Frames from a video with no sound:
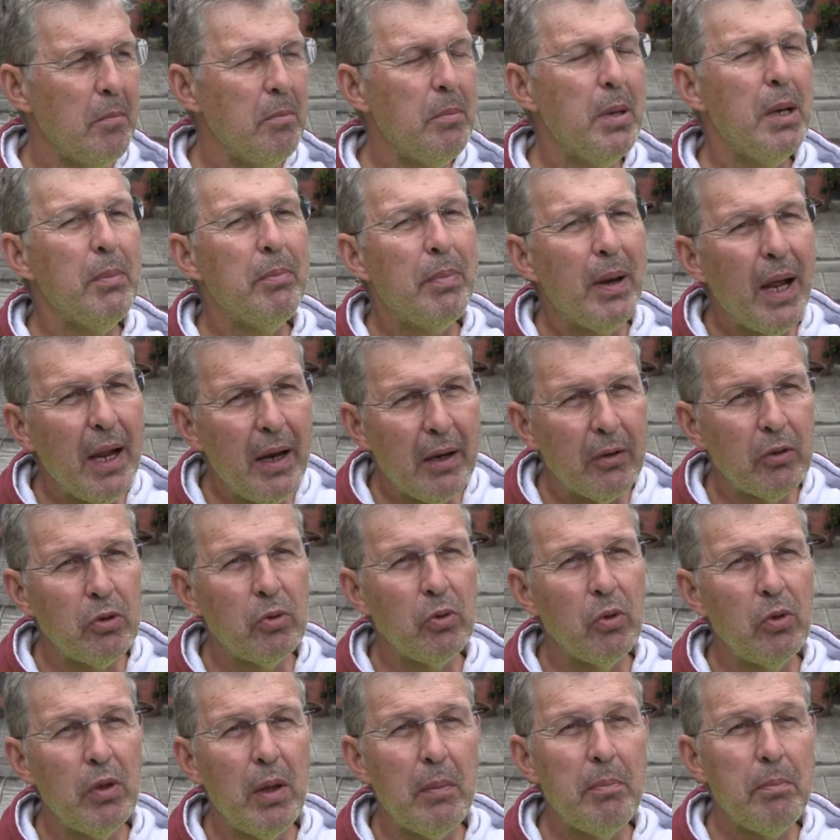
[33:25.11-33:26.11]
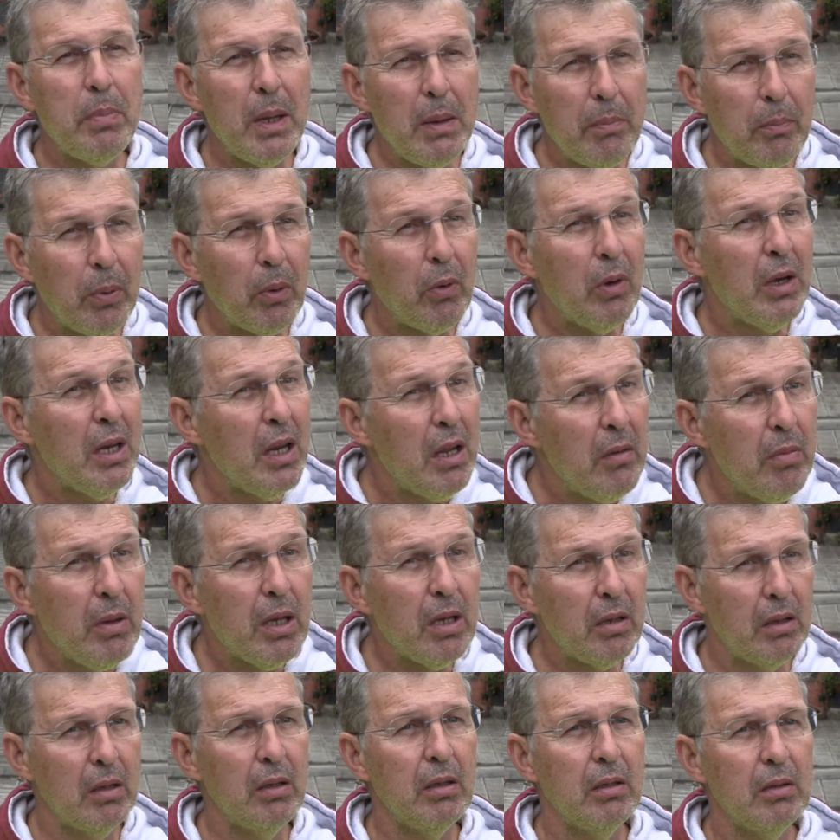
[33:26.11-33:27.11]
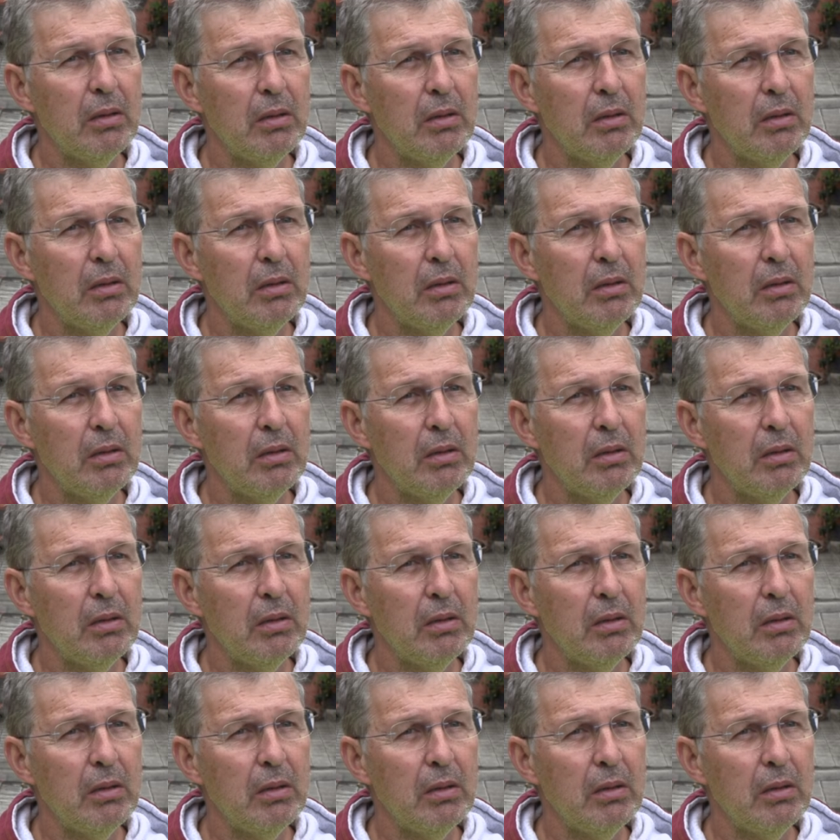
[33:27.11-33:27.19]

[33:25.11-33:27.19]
prepared to the people living